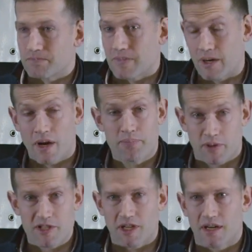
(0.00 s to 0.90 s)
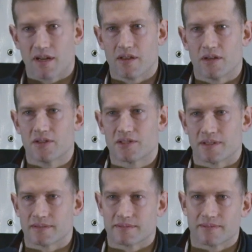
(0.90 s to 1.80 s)
you know, I appreciated all those,
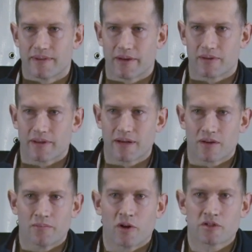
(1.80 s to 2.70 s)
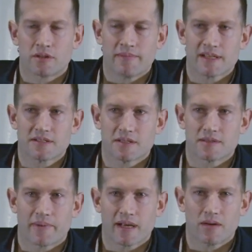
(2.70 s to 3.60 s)
and they were emotional messages,
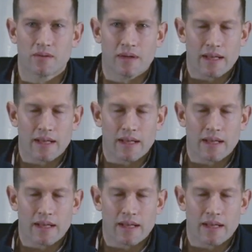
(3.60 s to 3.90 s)
but I go,